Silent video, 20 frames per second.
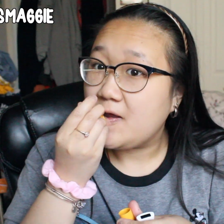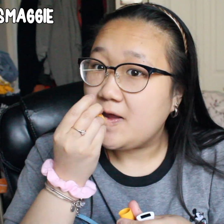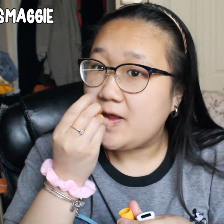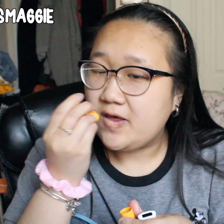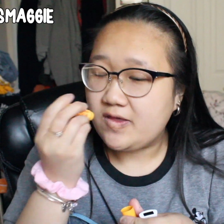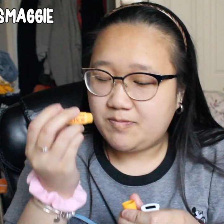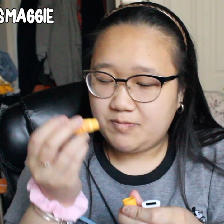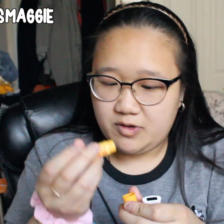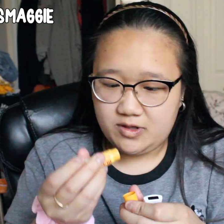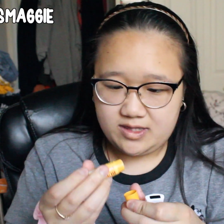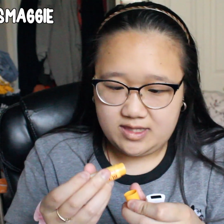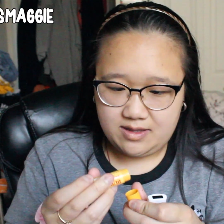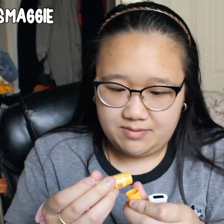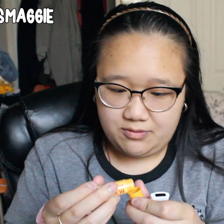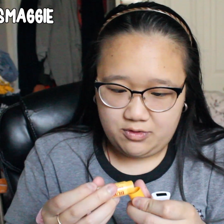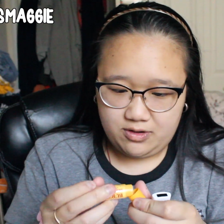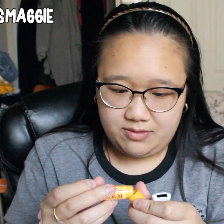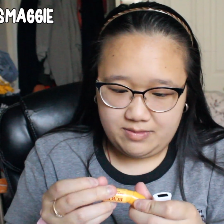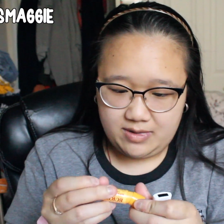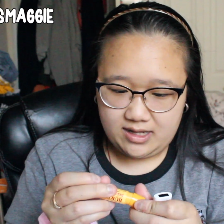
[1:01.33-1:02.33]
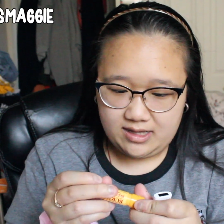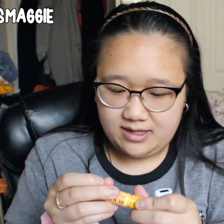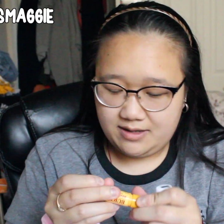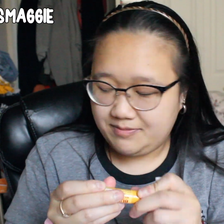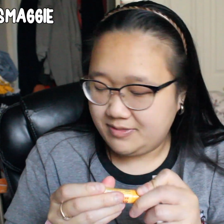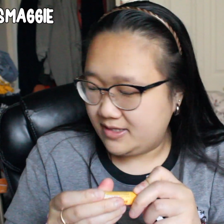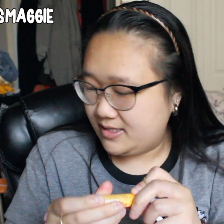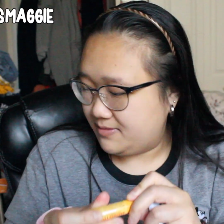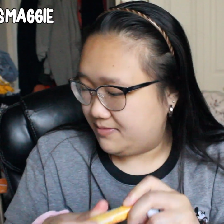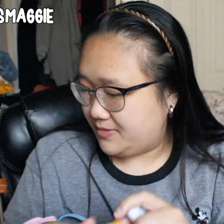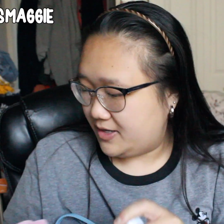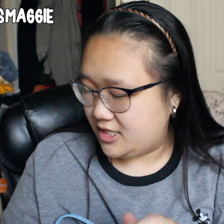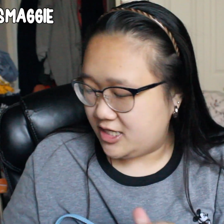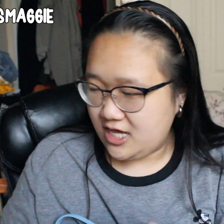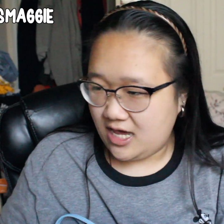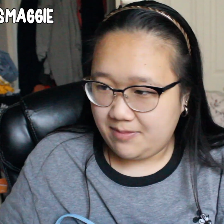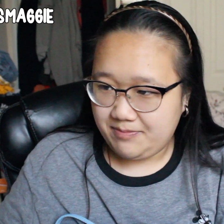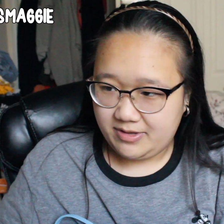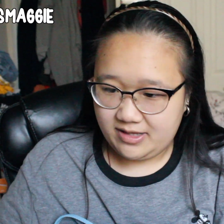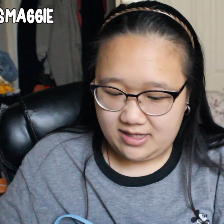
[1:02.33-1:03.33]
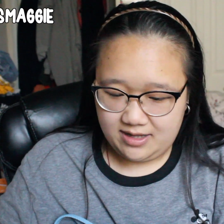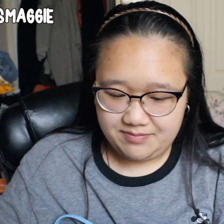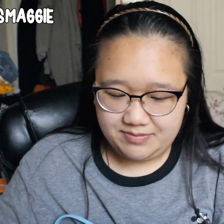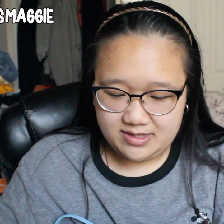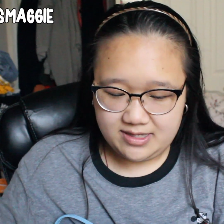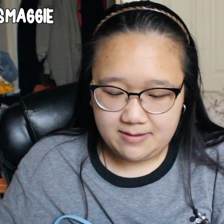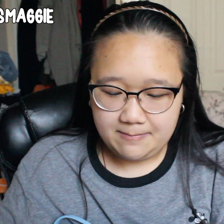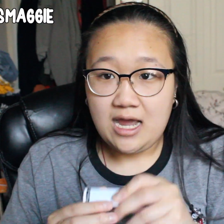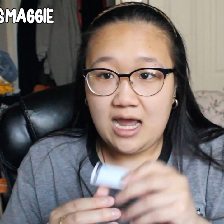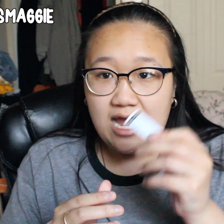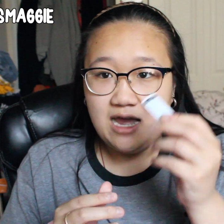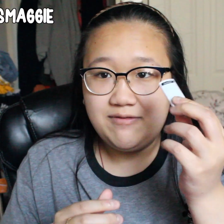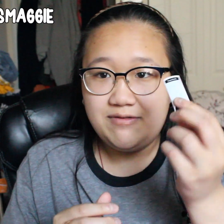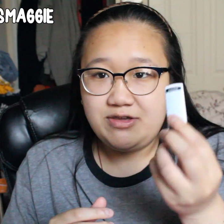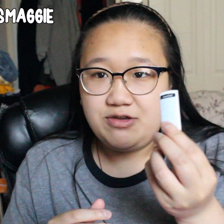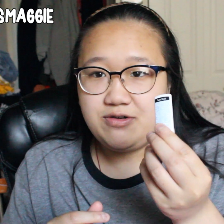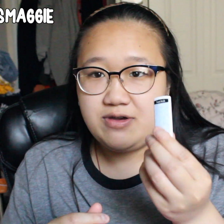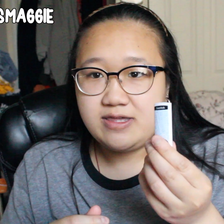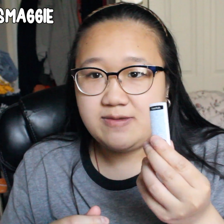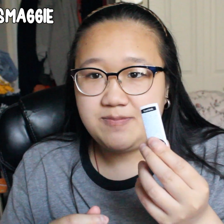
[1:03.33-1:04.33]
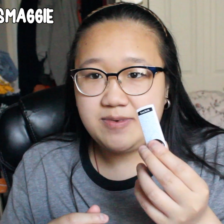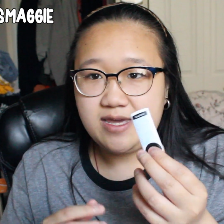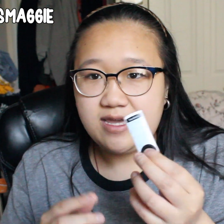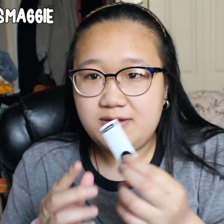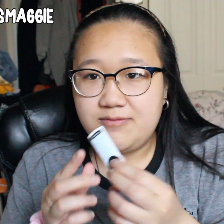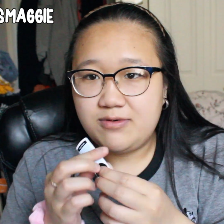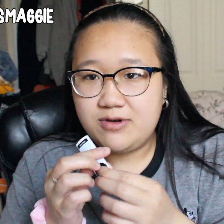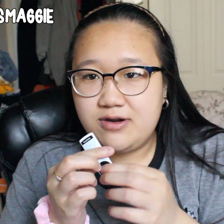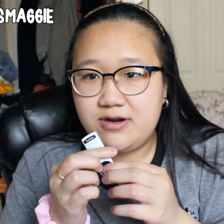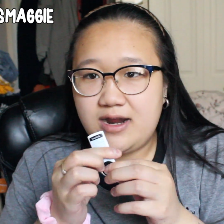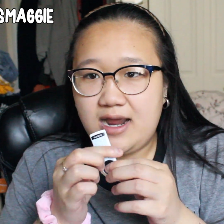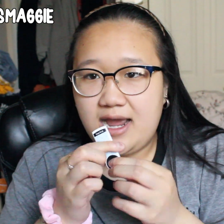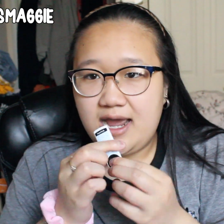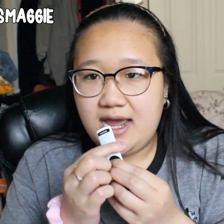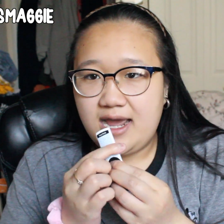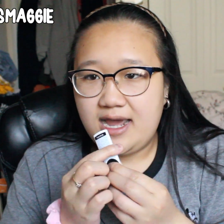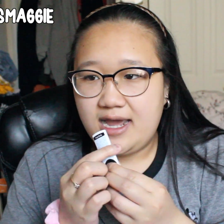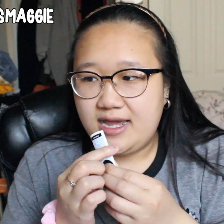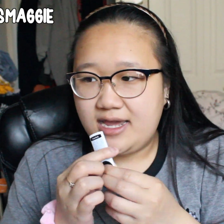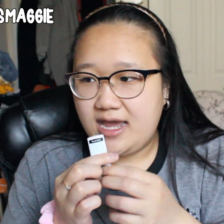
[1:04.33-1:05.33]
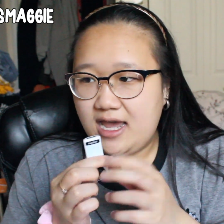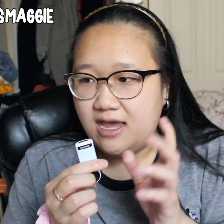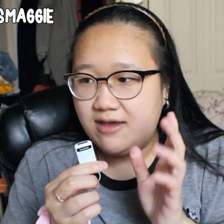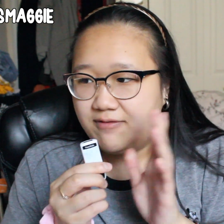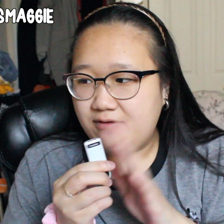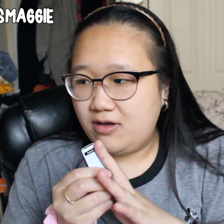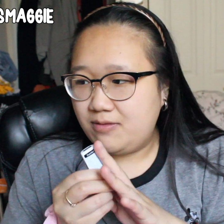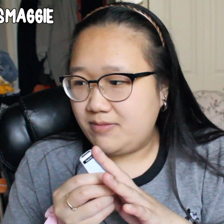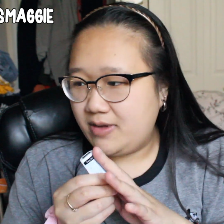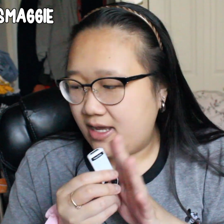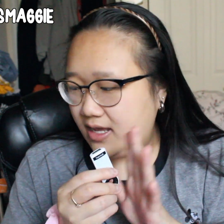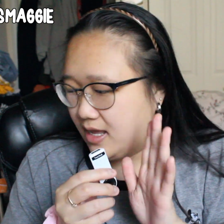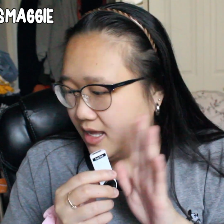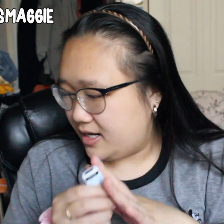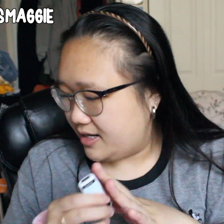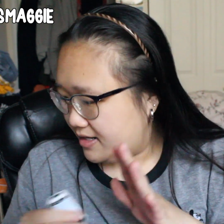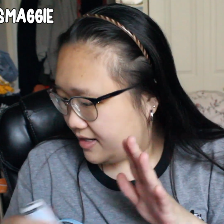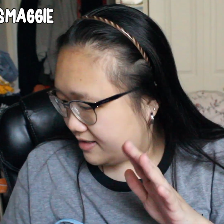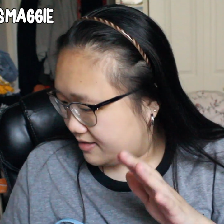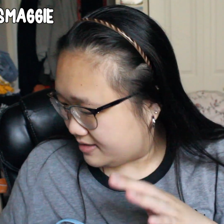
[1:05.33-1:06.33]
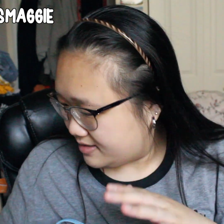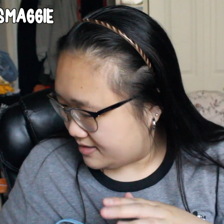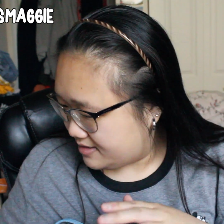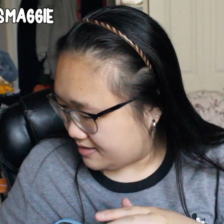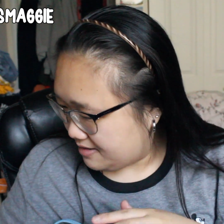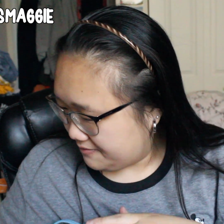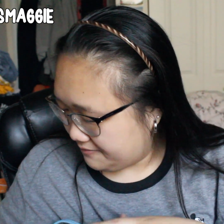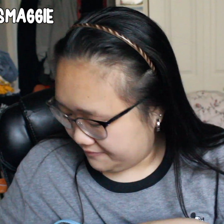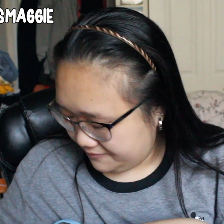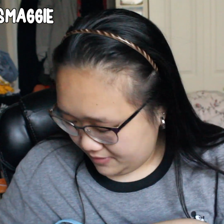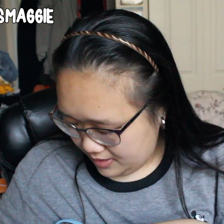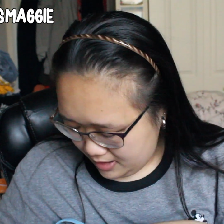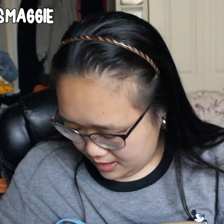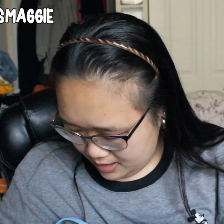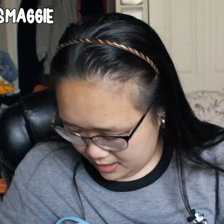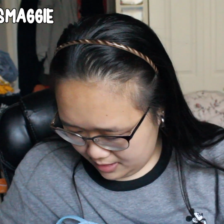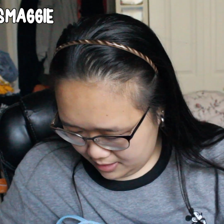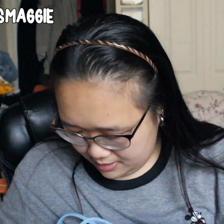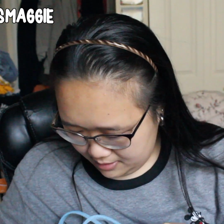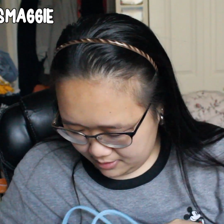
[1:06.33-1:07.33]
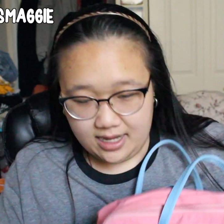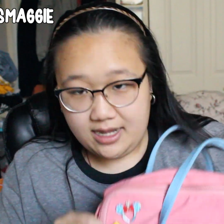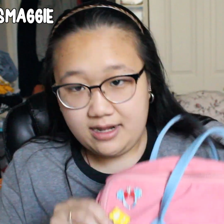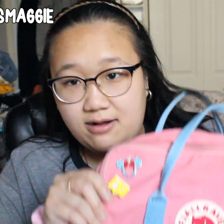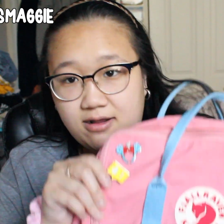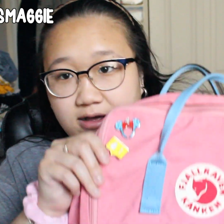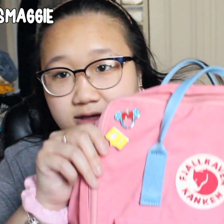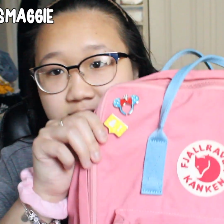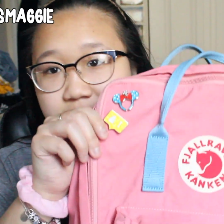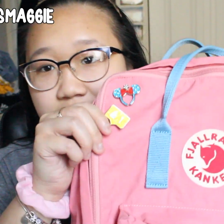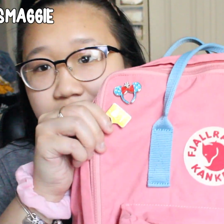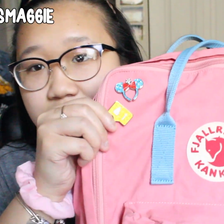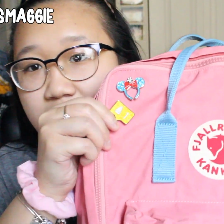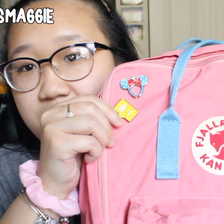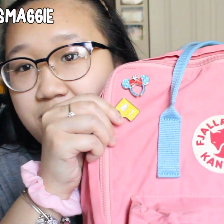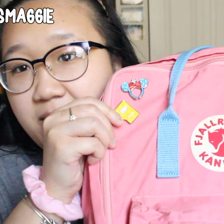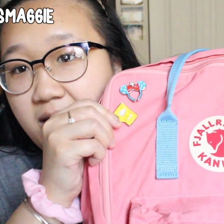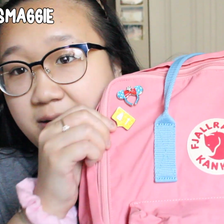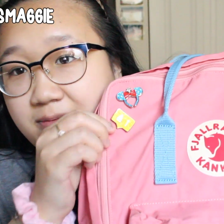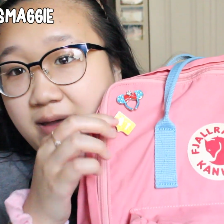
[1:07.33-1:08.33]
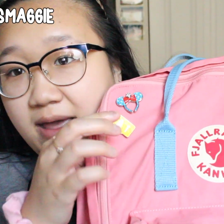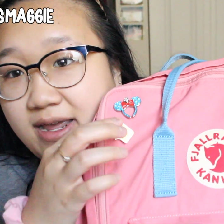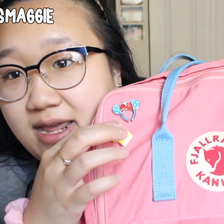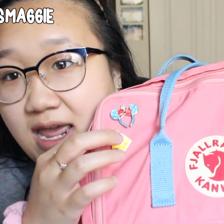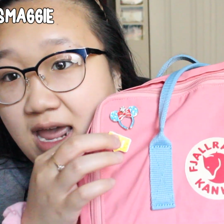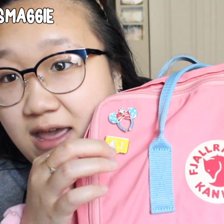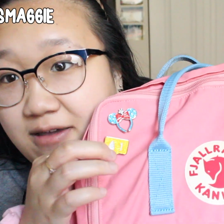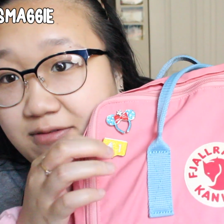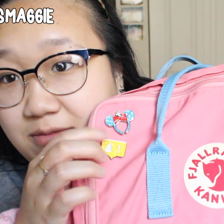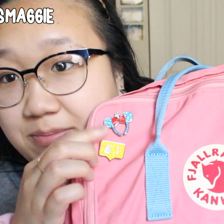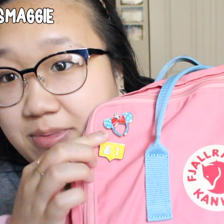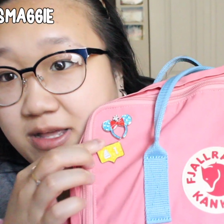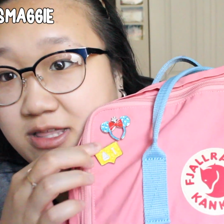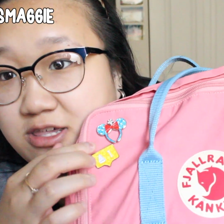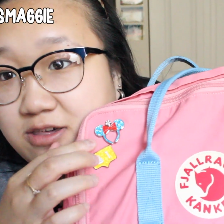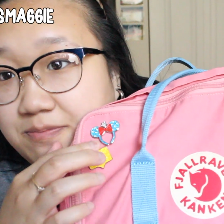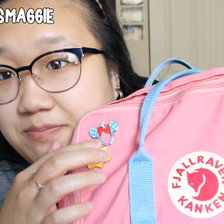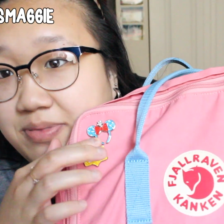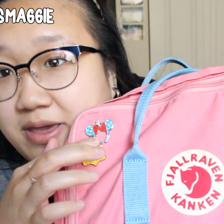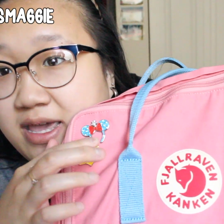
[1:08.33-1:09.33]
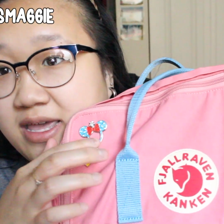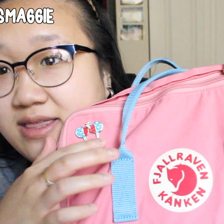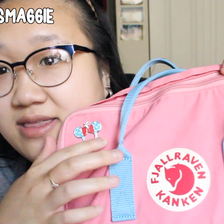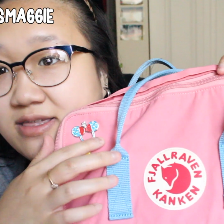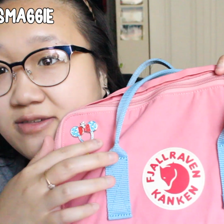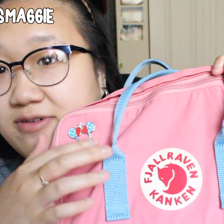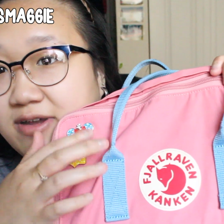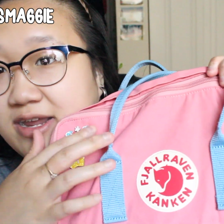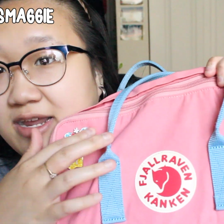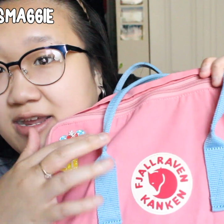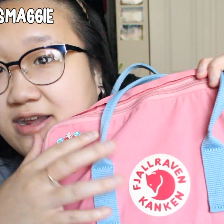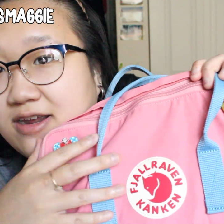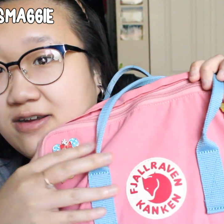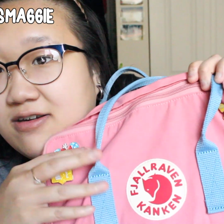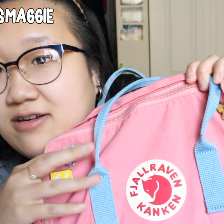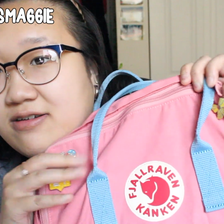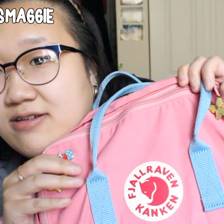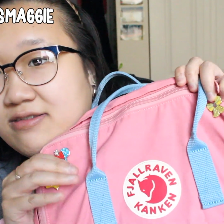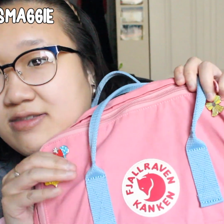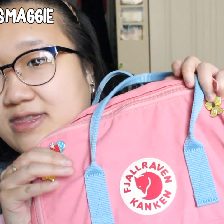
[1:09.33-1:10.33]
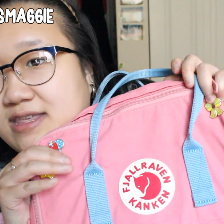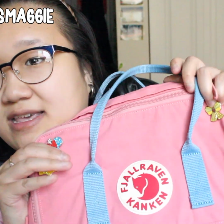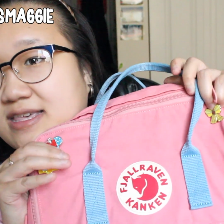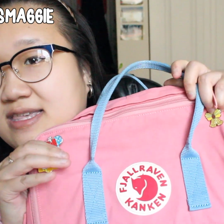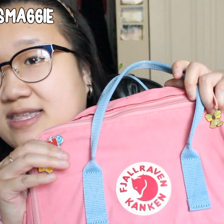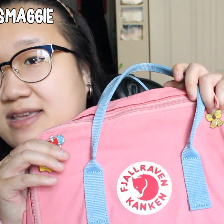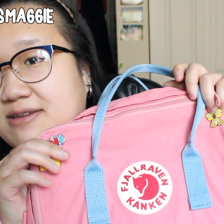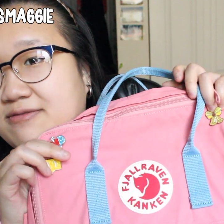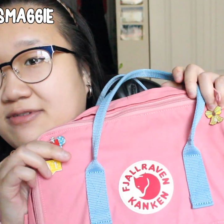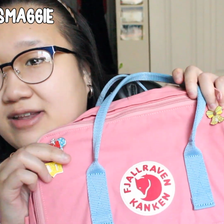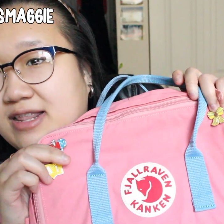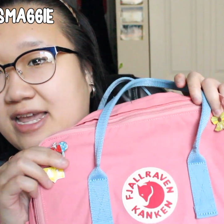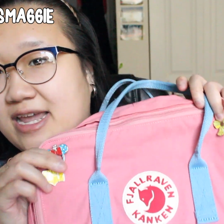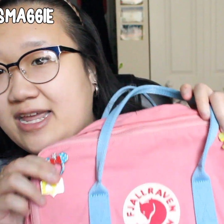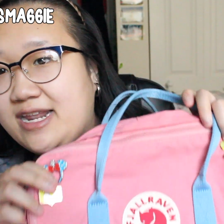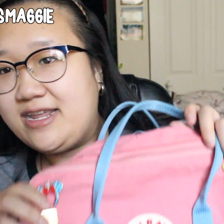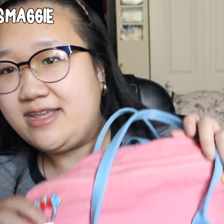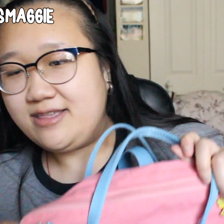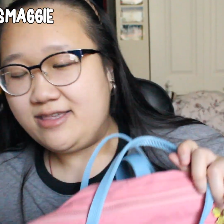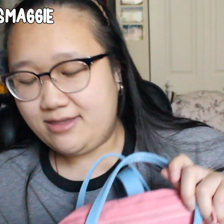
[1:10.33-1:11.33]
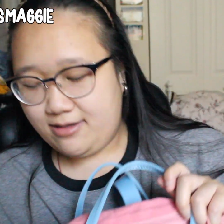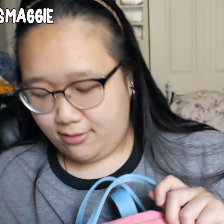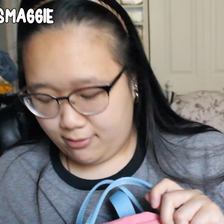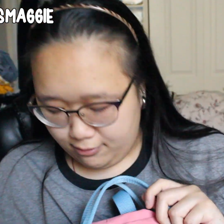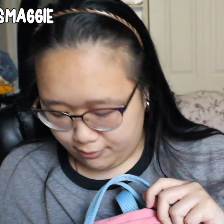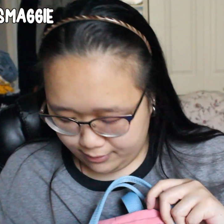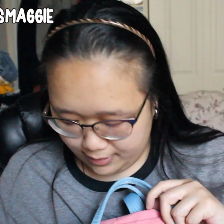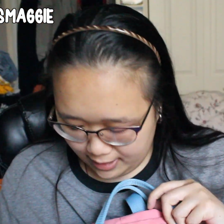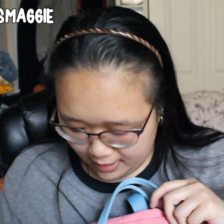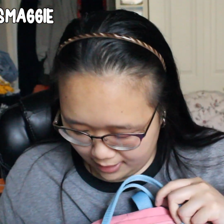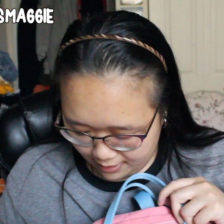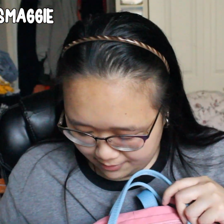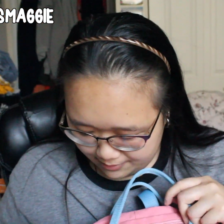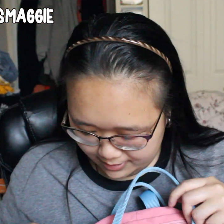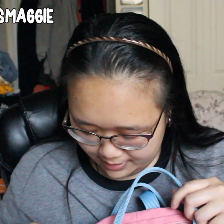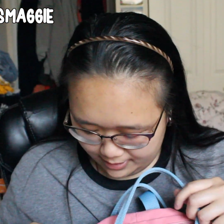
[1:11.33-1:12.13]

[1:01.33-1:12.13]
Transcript: Let's put some on my lips, my chappy lips. I have a USB where I have all my editing stuff in, and also my backpack have a bunch of pins right here, Disney related, so yeah.